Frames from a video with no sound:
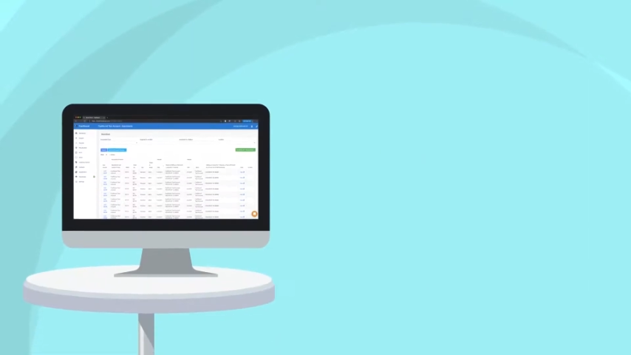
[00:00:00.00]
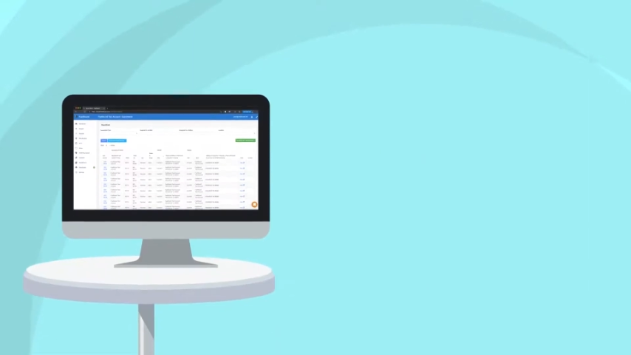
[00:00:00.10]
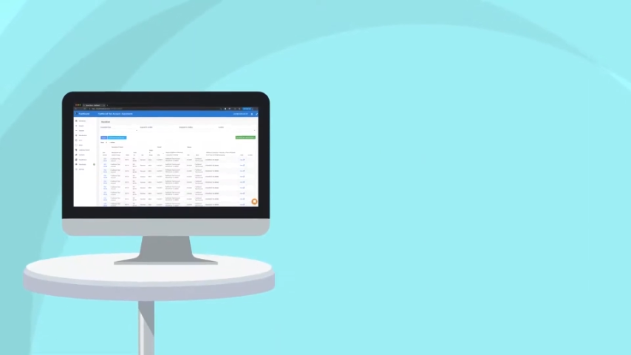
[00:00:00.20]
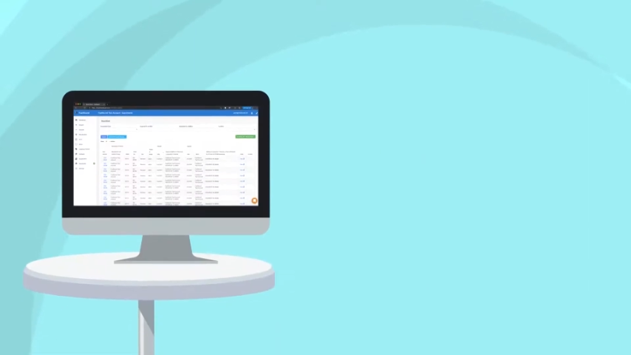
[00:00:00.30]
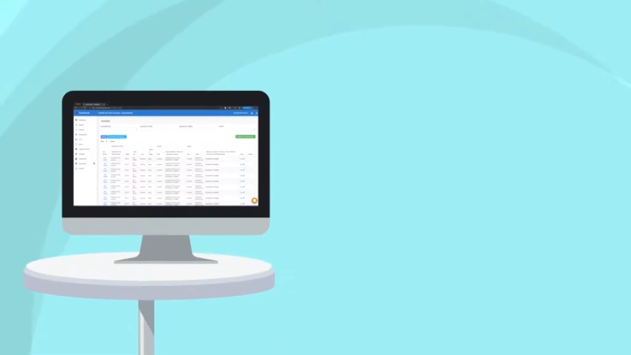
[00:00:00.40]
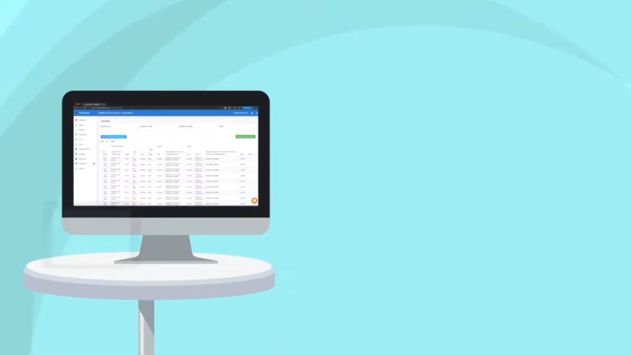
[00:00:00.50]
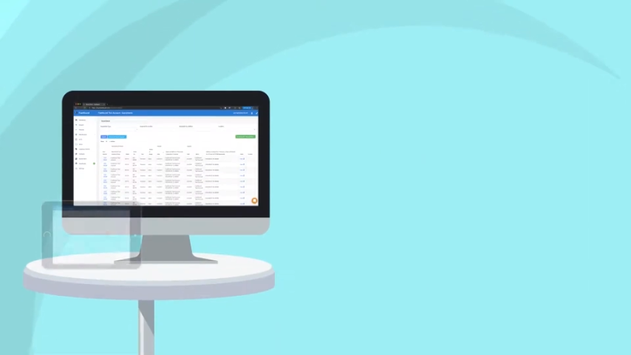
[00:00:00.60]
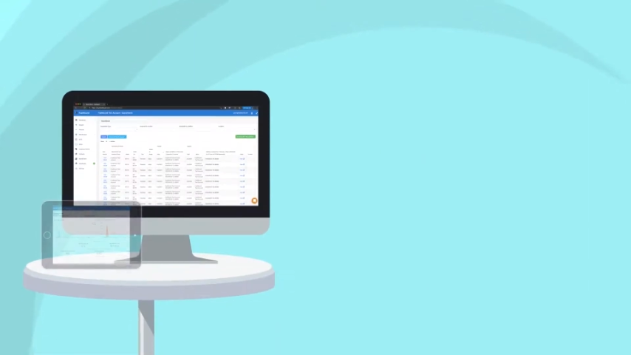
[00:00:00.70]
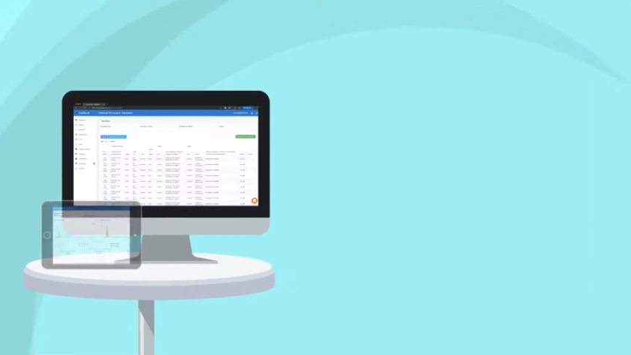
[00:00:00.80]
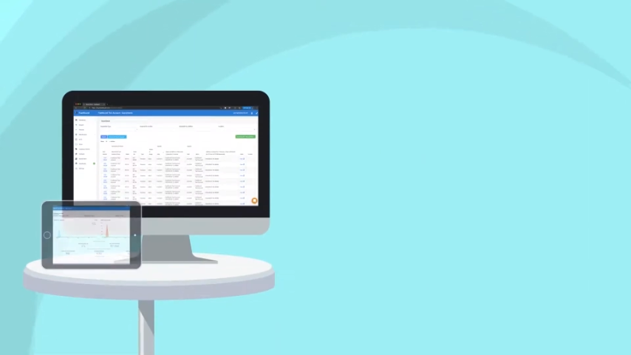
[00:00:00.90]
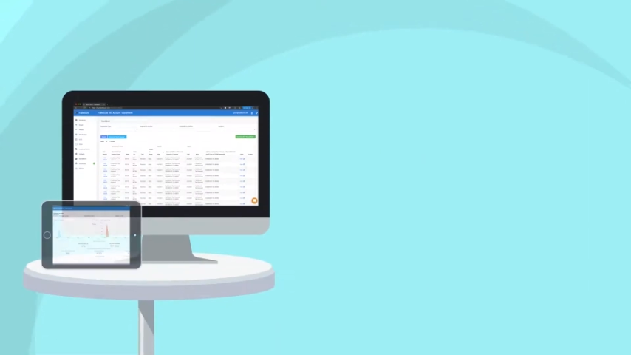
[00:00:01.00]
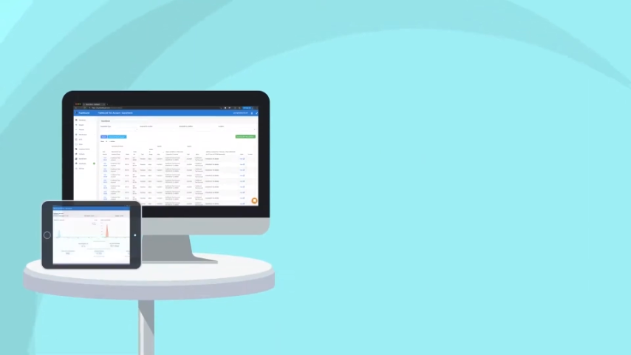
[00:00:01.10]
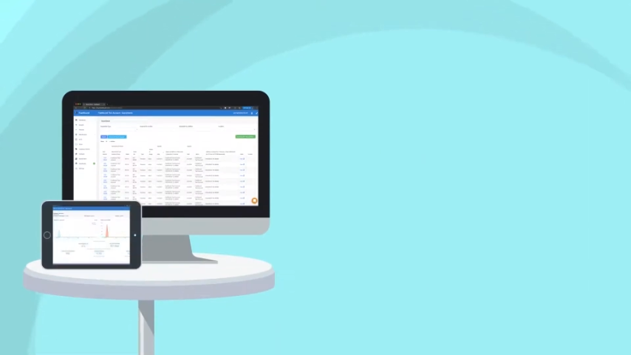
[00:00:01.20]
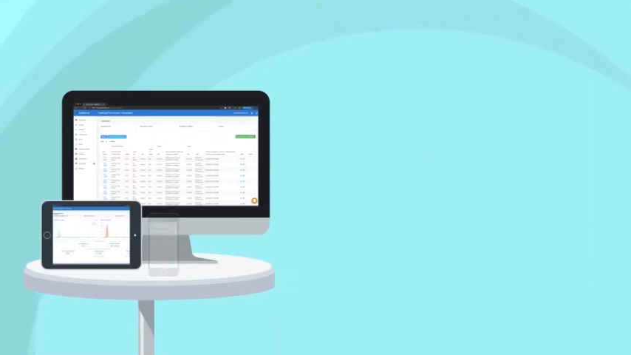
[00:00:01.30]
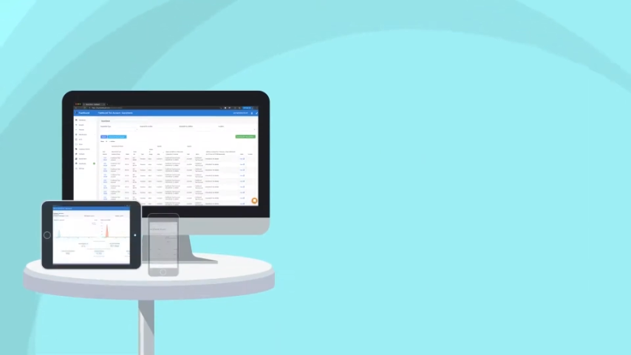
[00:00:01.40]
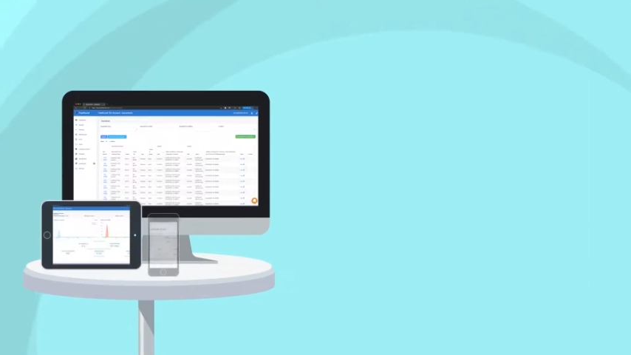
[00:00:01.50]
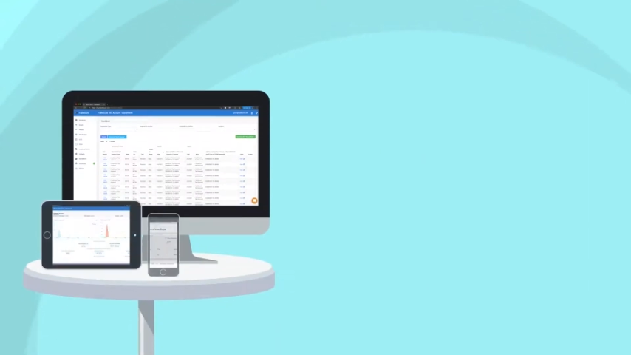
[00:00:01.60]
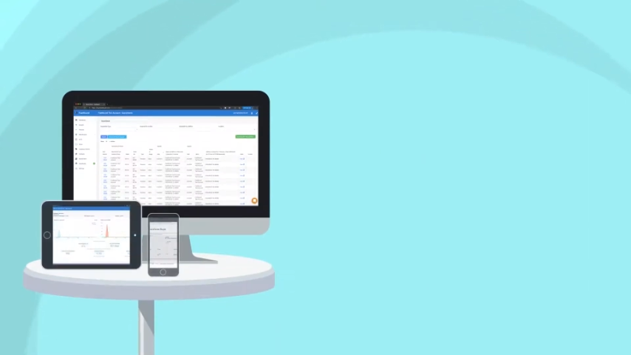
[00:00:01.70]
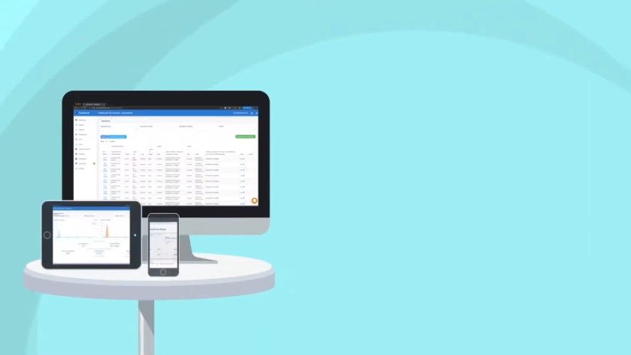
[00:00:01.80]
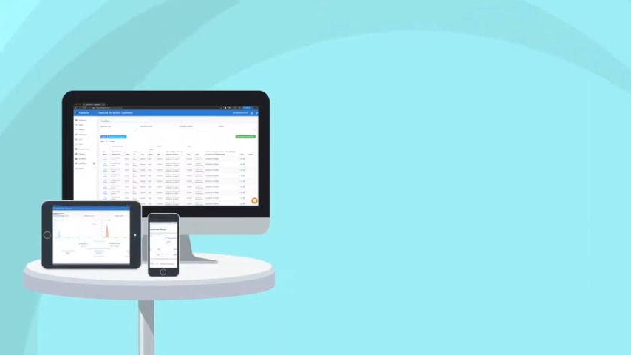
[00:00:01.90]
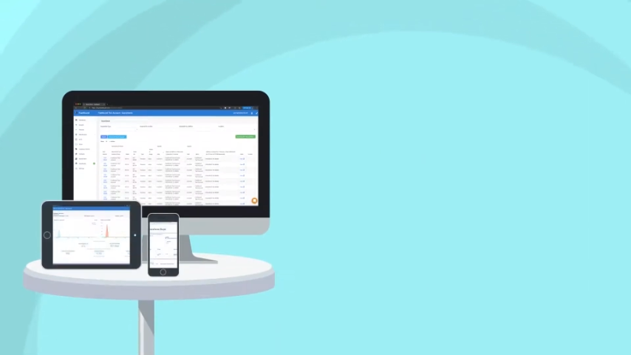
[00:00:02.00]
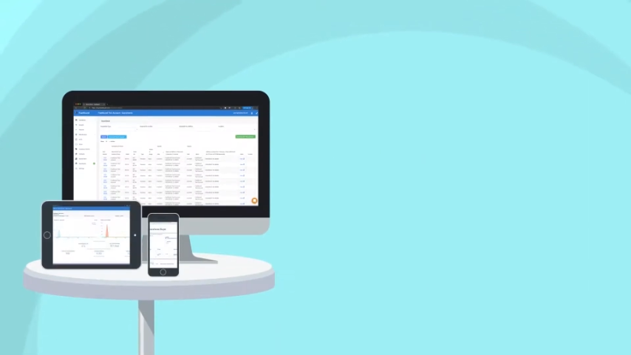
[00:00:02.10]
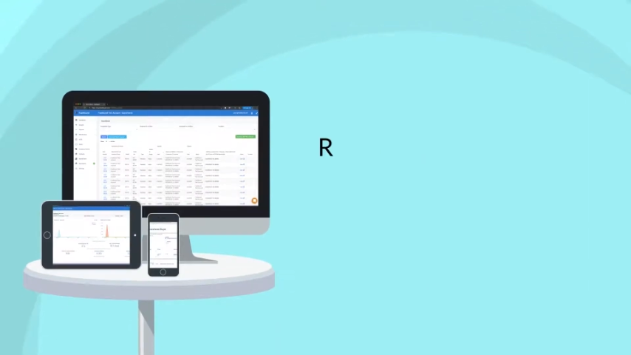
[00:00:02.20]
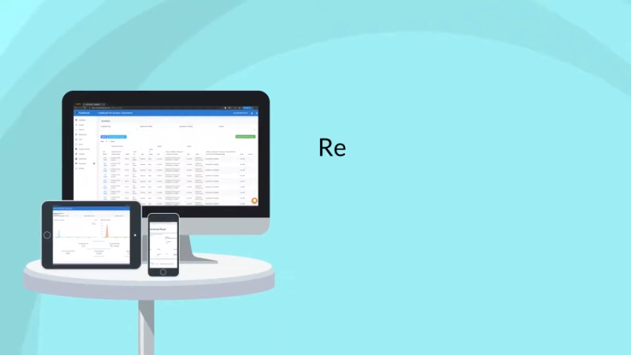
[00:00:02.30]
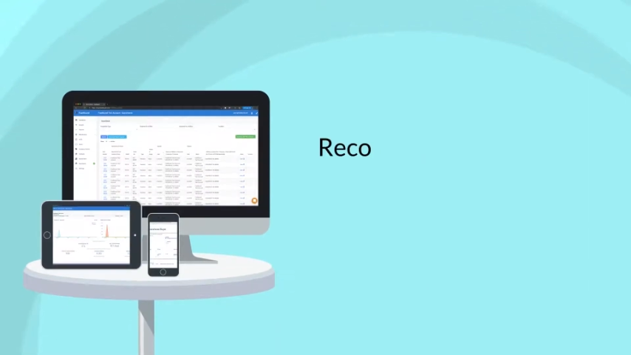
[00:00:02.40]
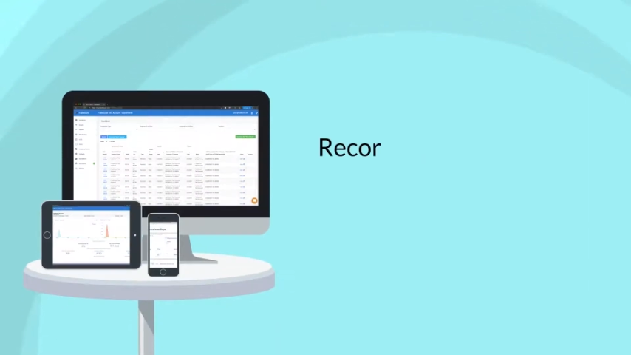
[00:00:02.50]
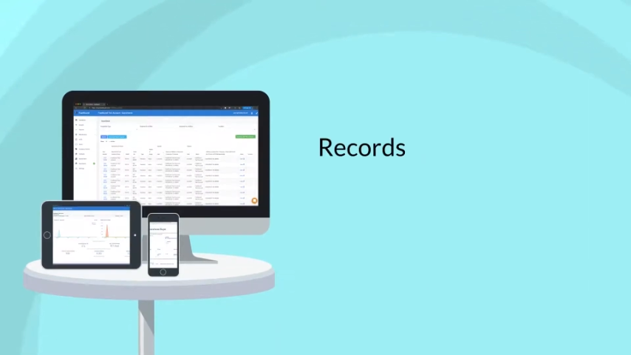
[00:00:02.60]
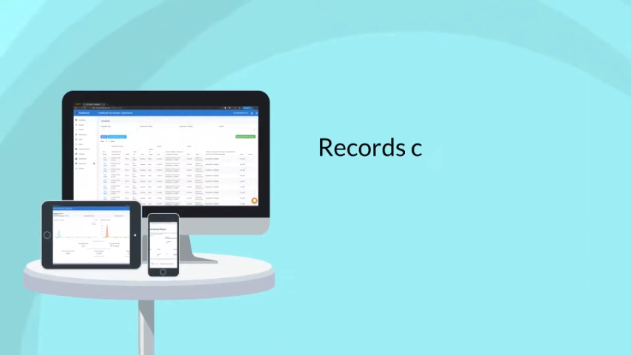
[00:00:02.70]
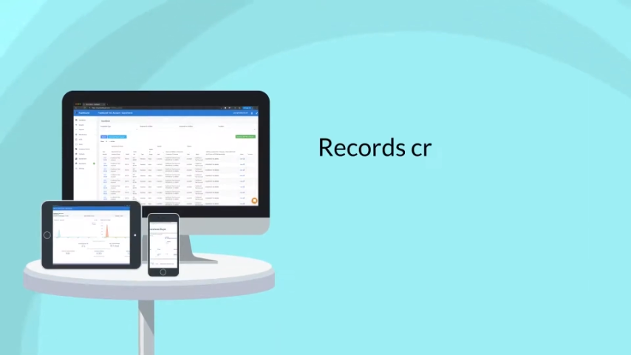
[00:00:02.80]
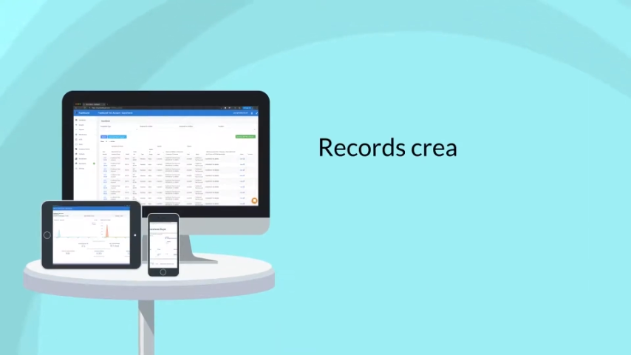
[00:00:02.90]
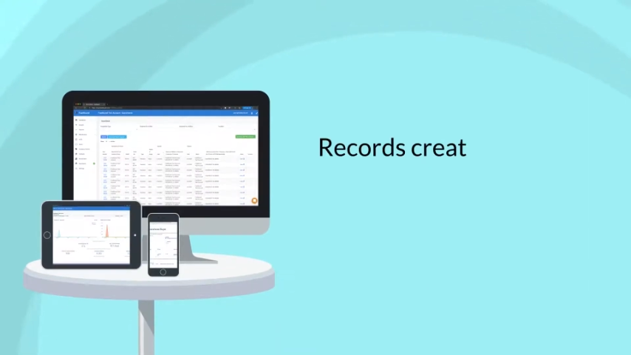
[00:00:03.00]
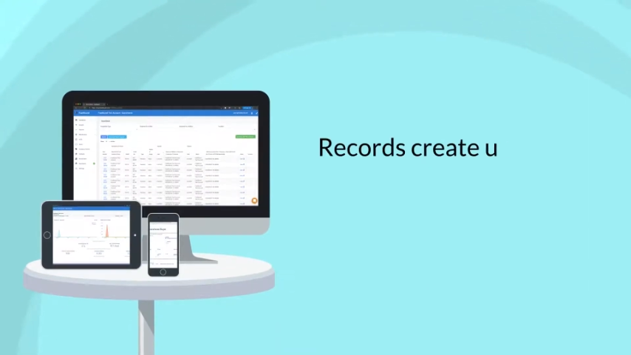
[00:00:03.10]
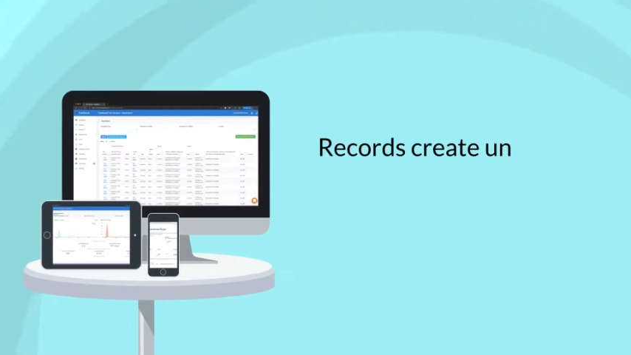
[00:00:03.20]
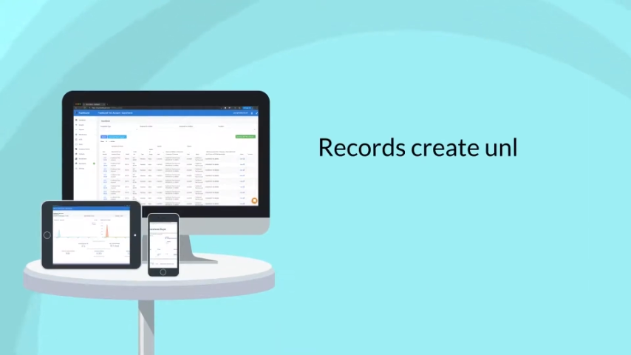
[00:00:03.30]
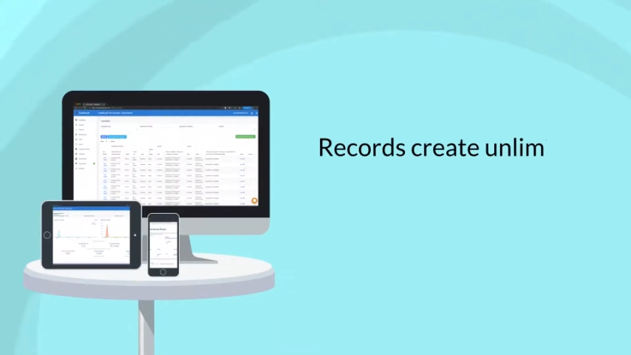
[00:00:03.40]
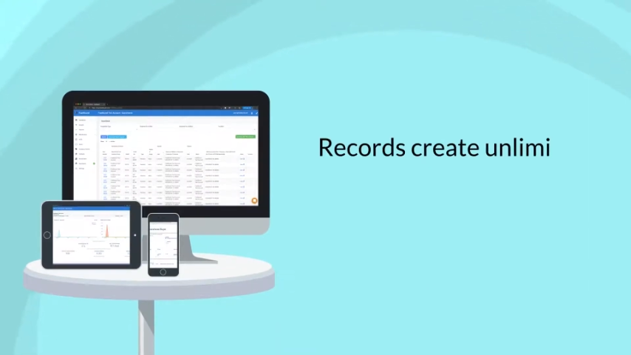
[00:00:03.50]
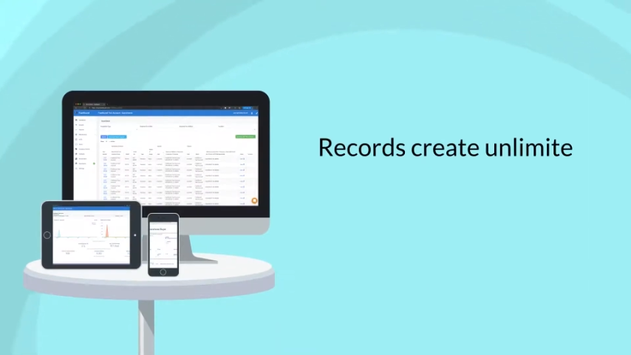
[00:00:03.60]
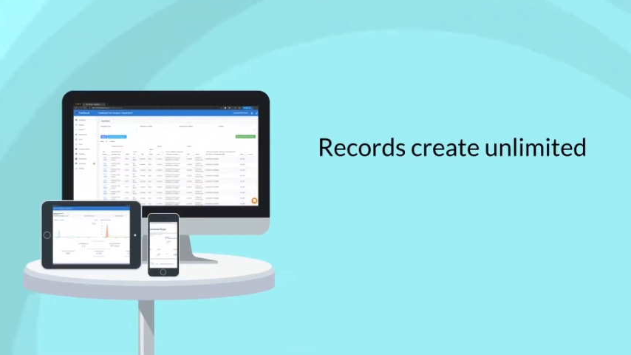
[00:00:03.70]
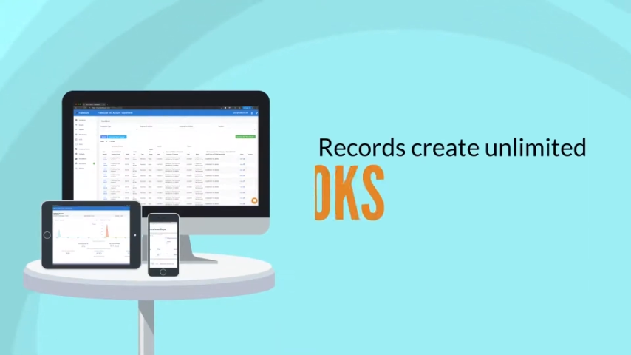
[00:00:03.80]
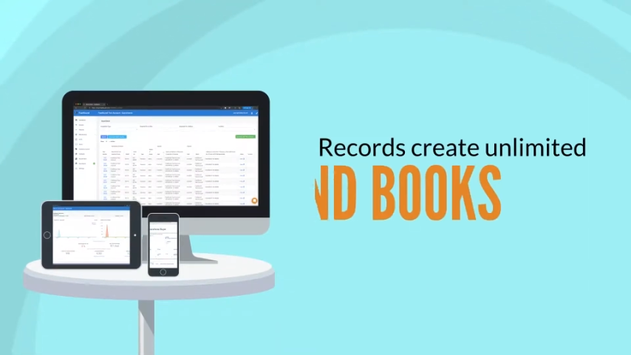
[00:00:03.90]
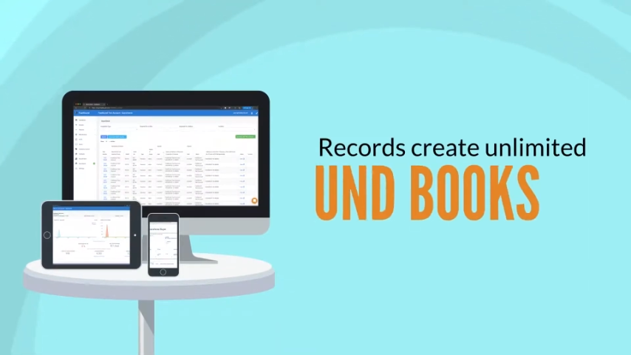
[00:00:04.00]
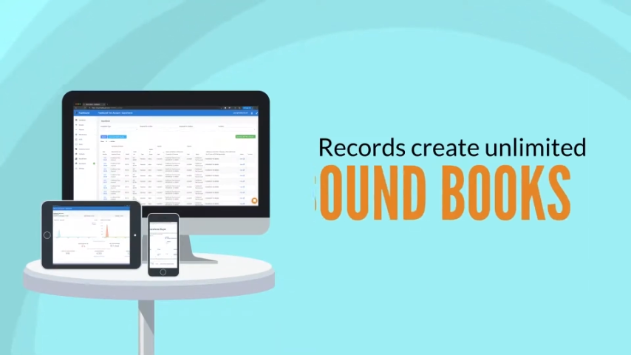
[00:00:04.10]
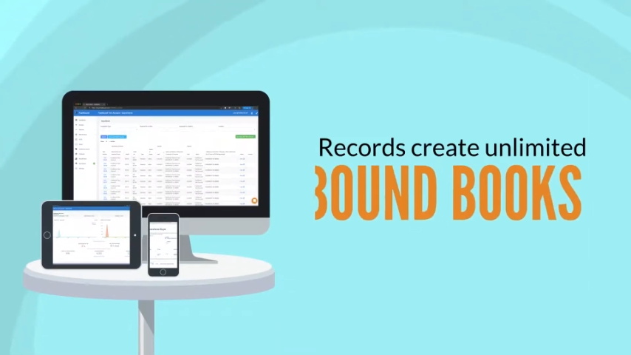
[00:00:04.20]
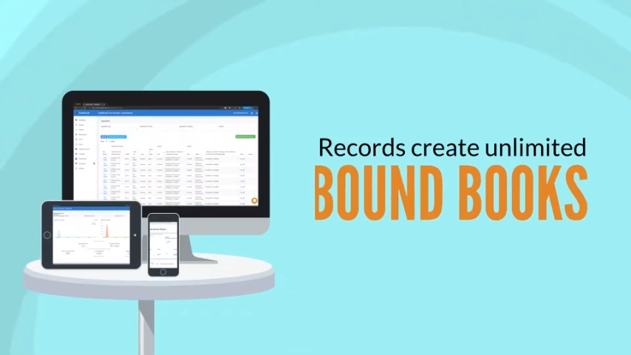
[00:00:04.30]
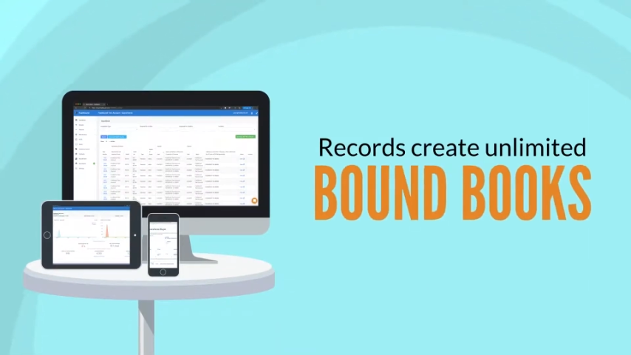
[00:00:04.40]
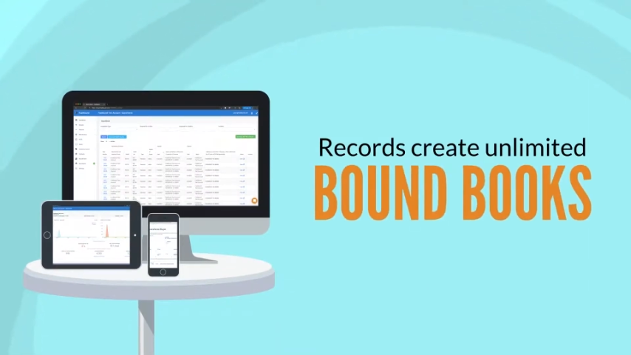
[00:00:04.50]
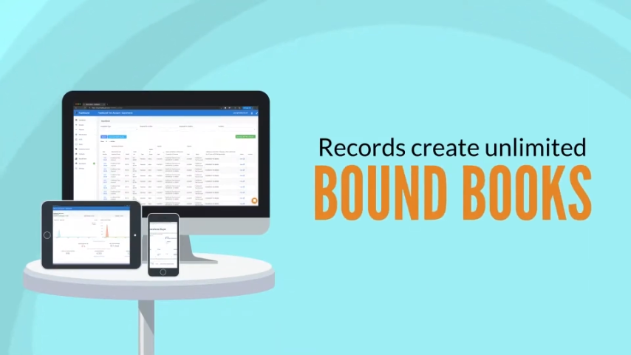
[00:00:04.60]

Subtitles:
No face is visible, so there are no lips to read.